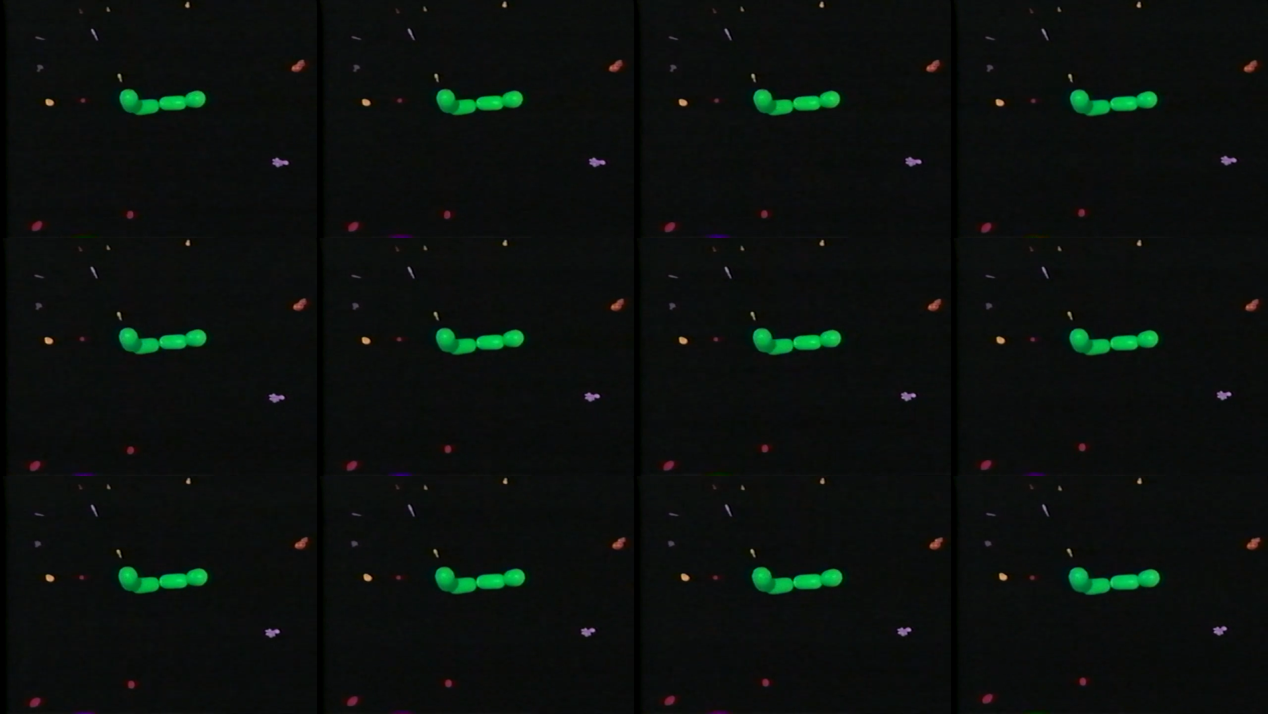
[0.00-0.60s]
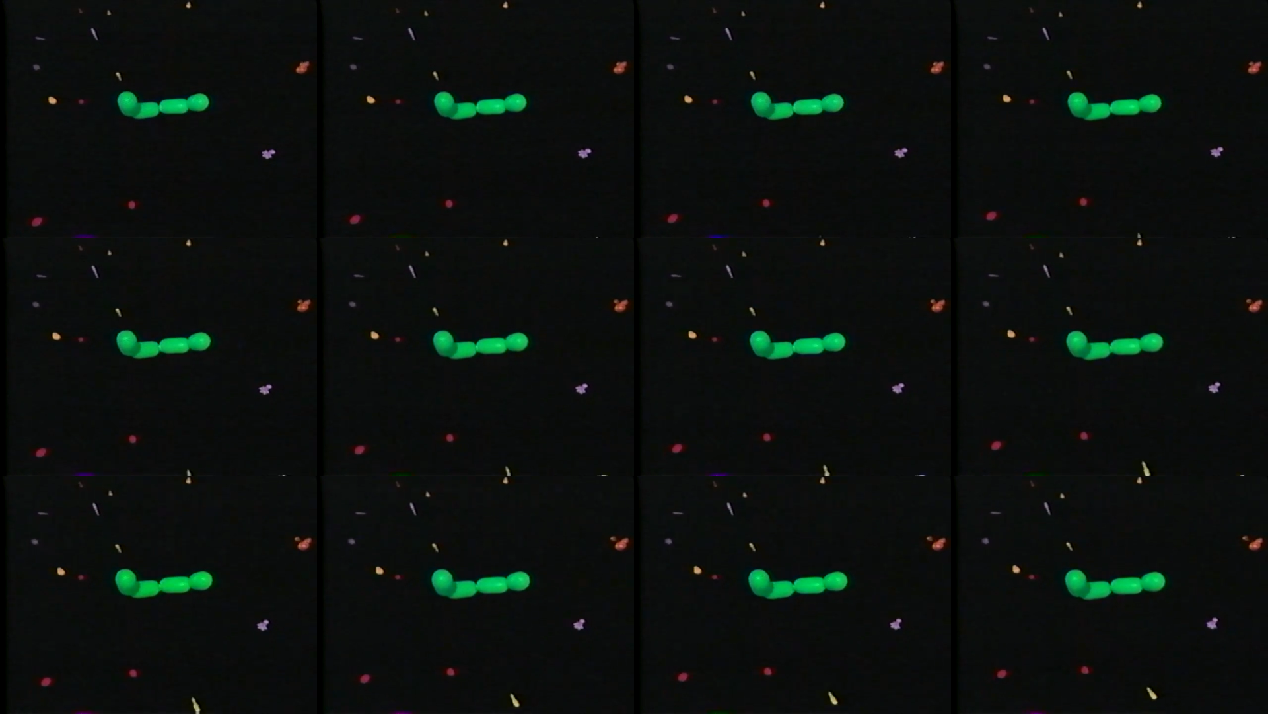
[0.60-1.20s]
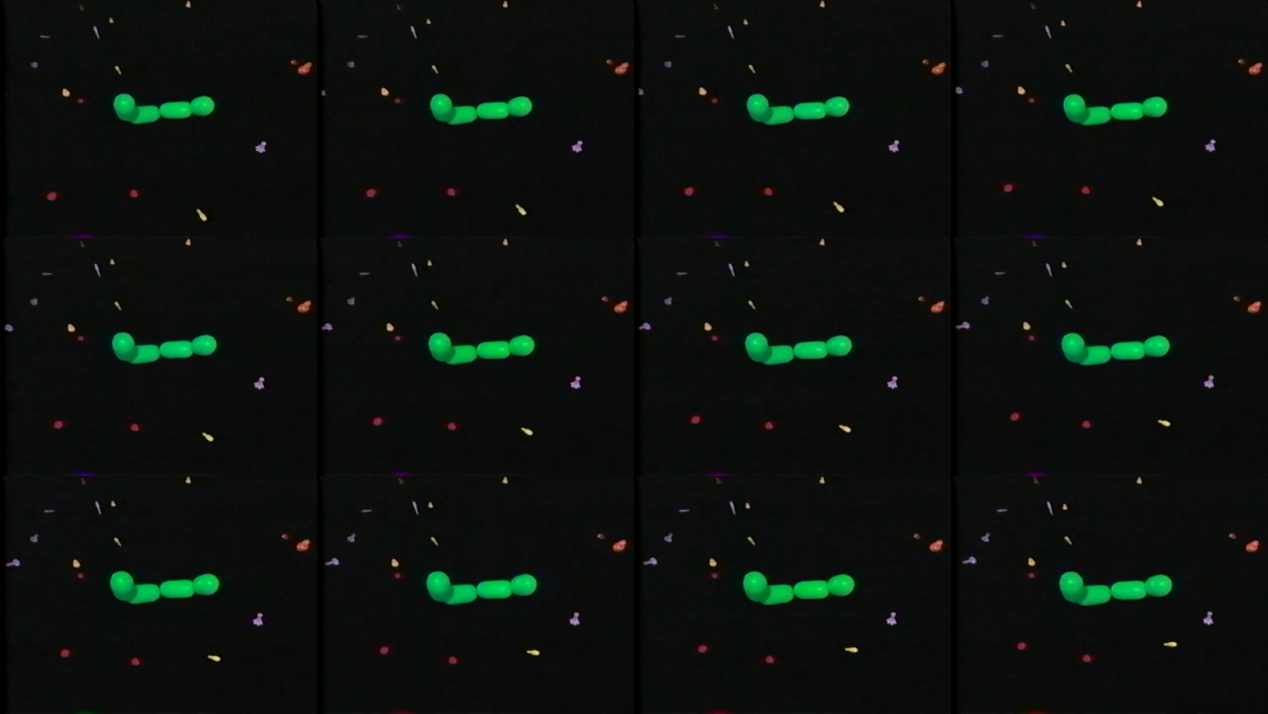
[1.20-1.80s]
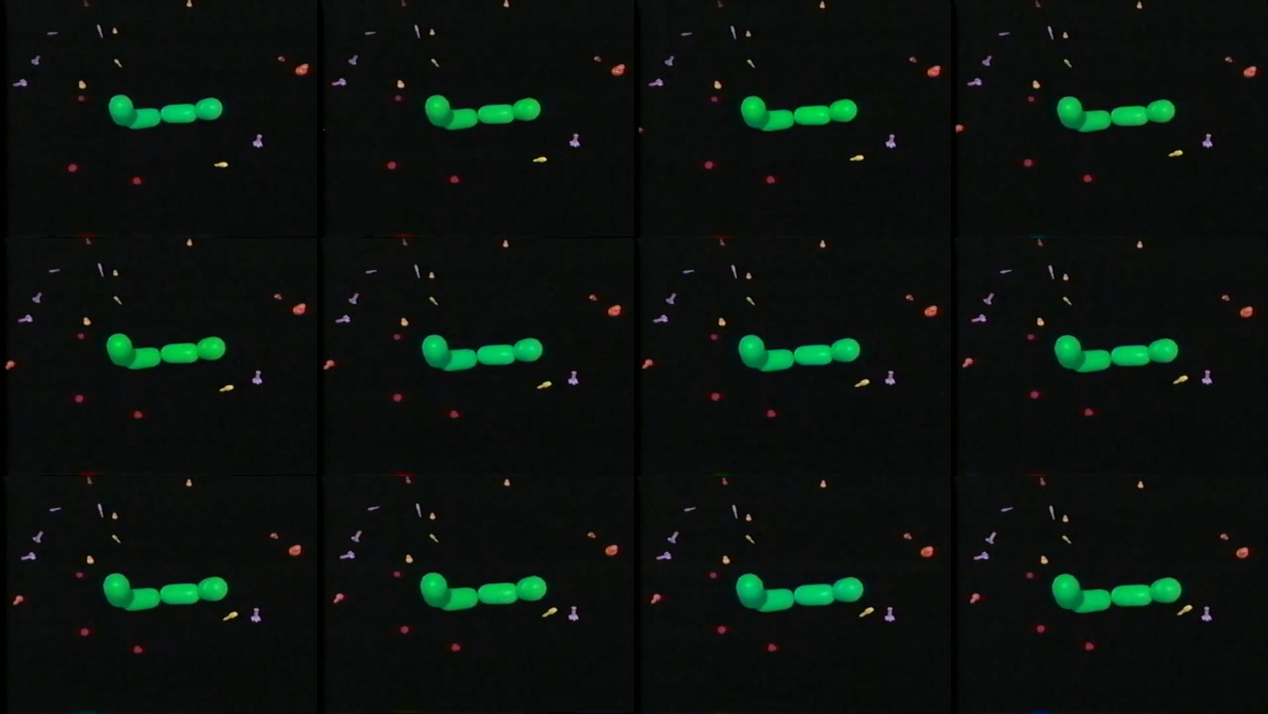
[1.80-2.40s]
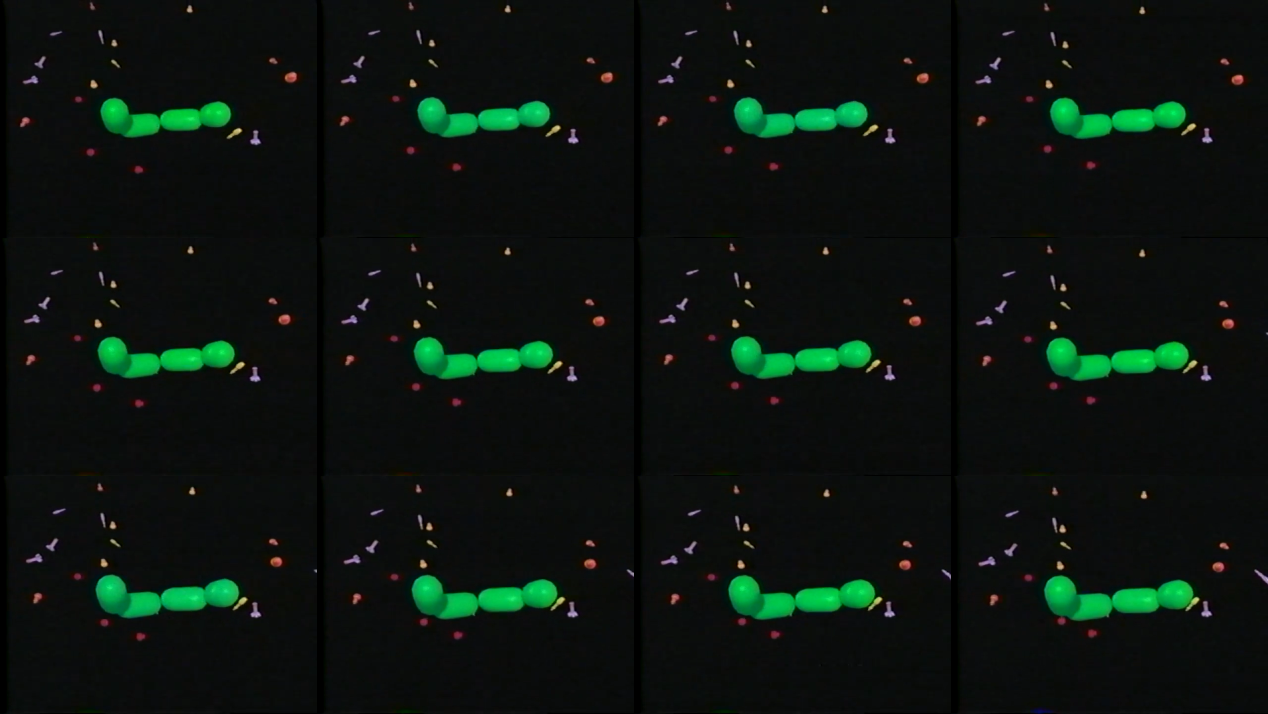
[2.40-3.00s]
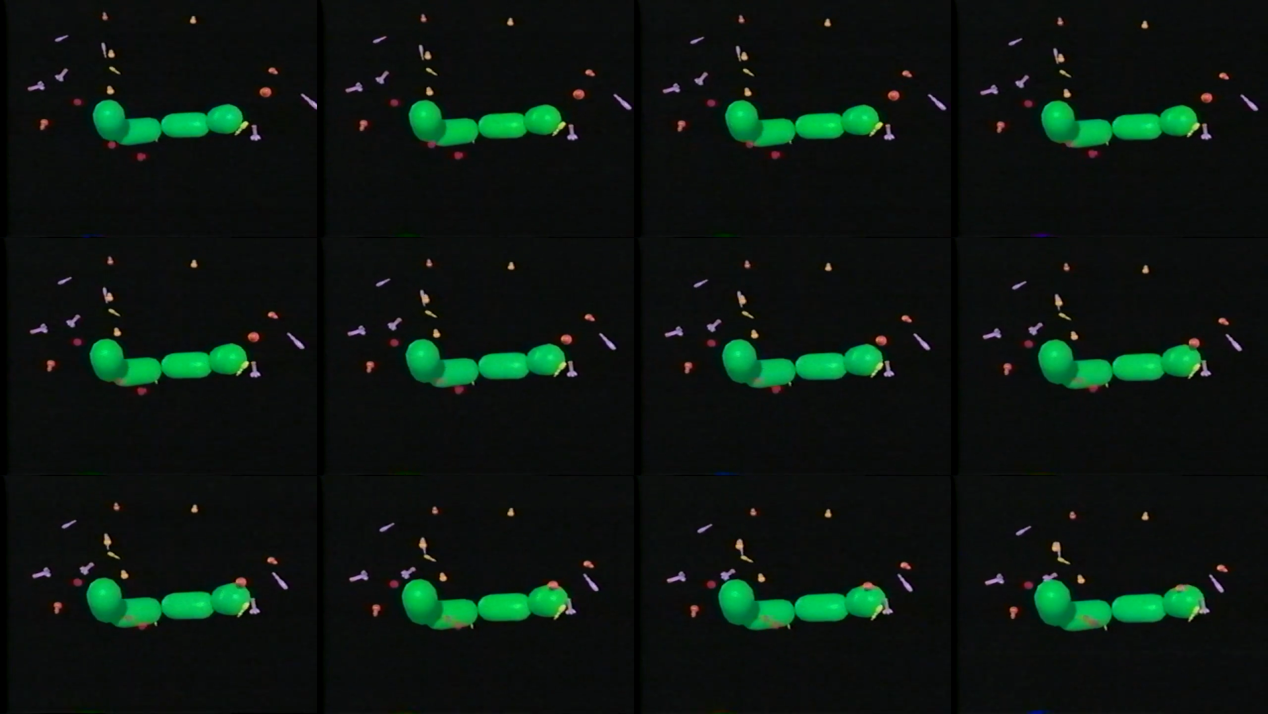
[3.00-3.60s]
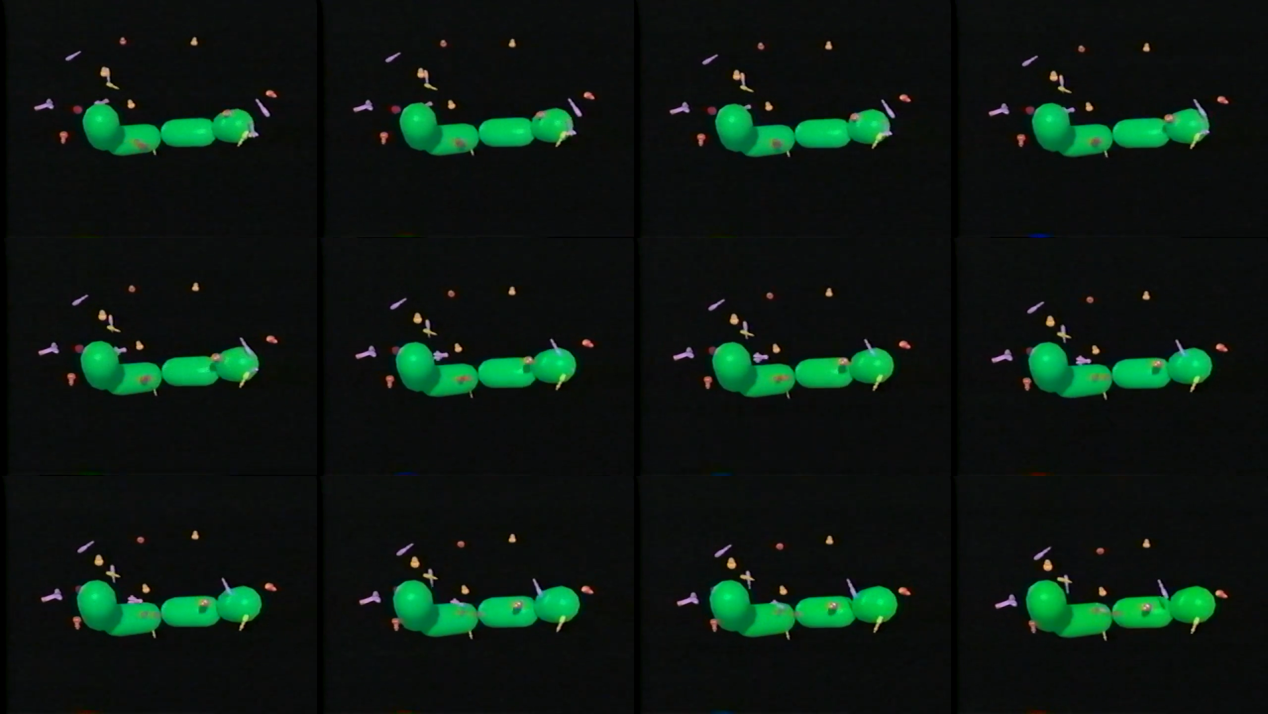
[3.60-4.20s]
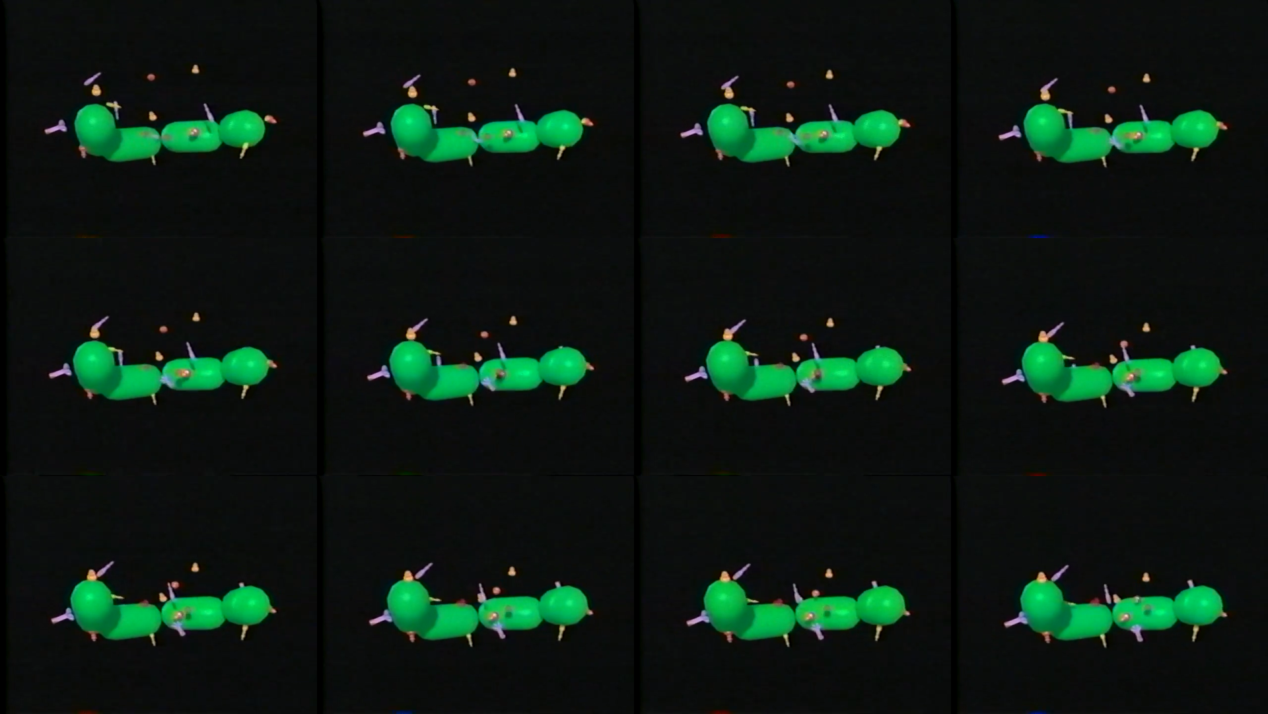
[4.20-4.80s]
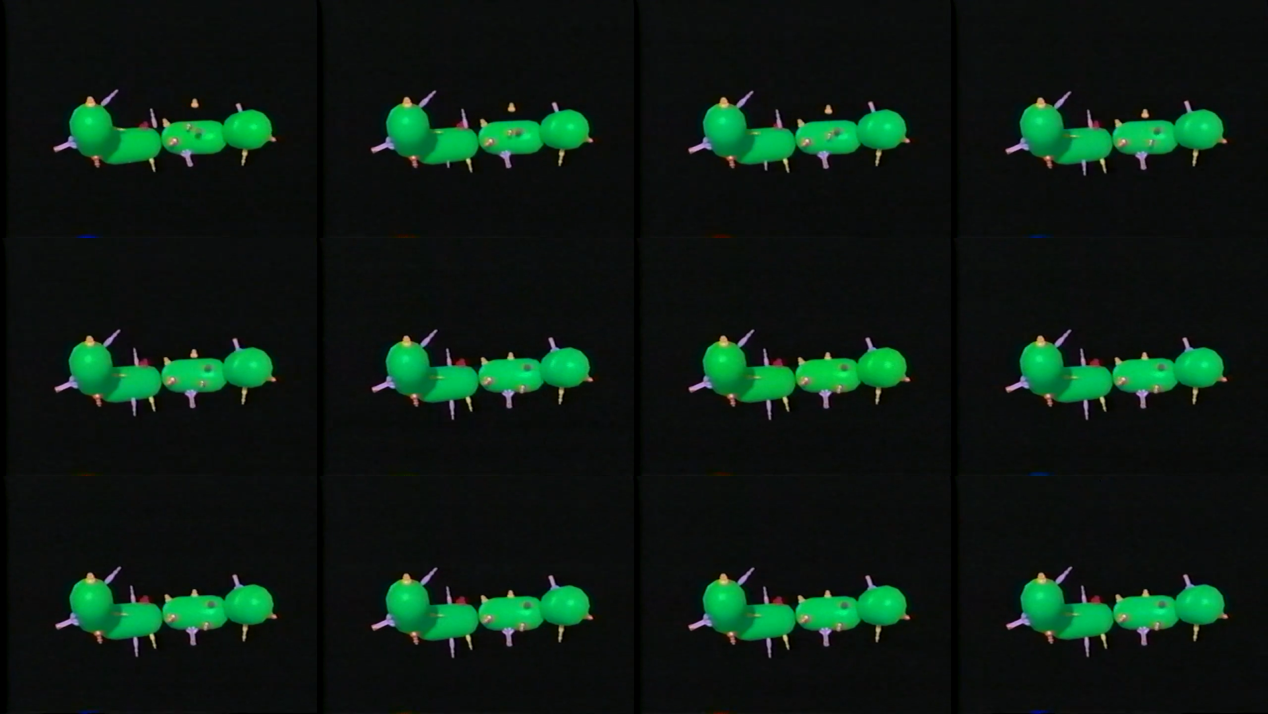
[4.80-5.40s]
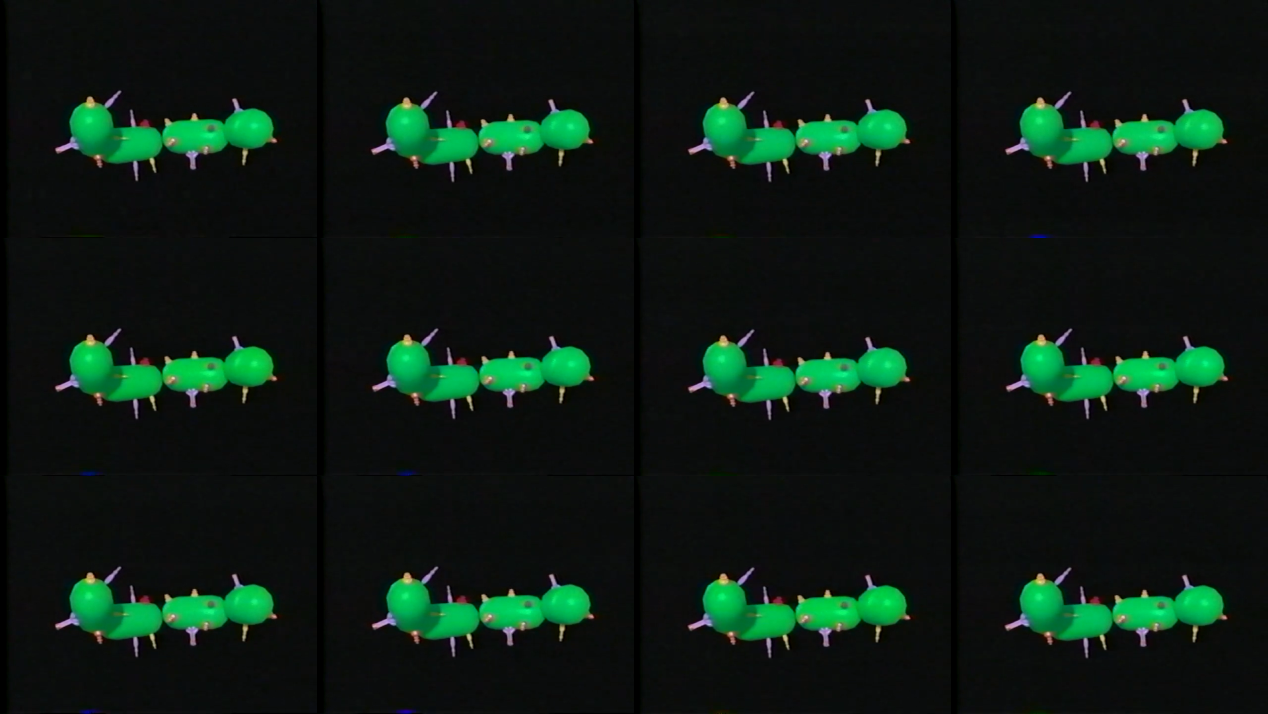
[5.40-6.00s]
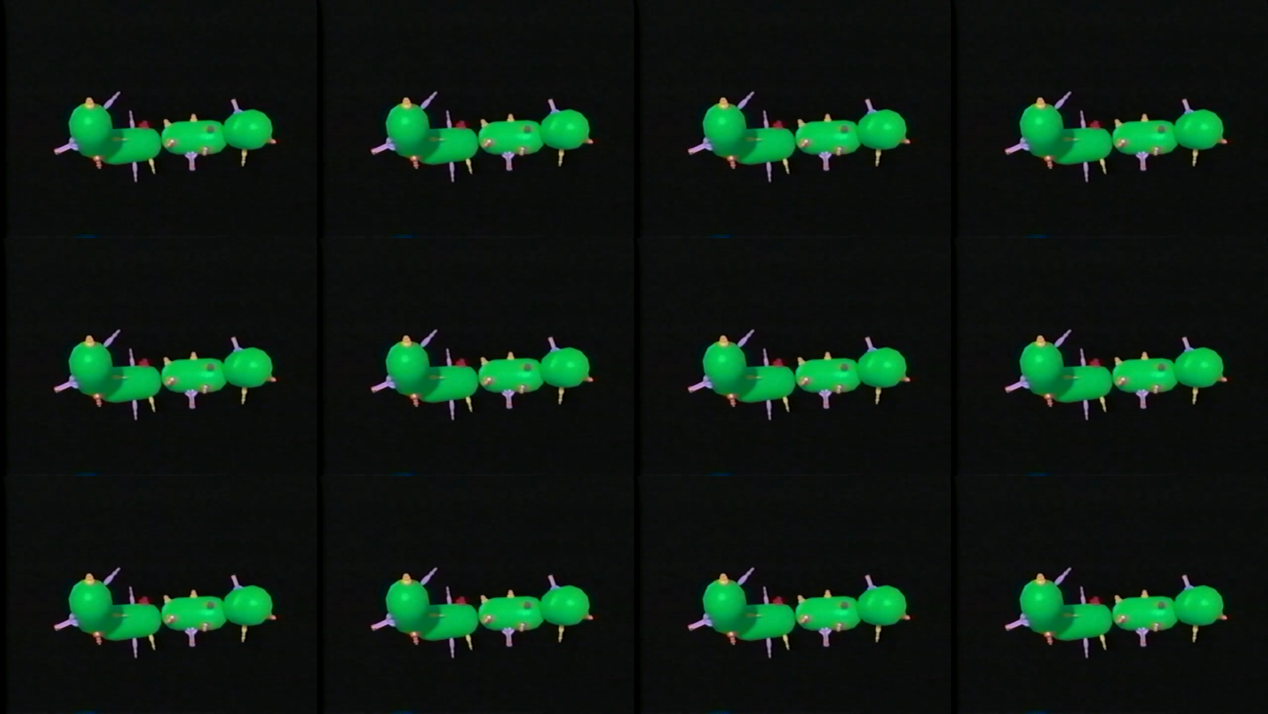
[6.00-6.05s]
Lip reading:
[unreadable: no face in view]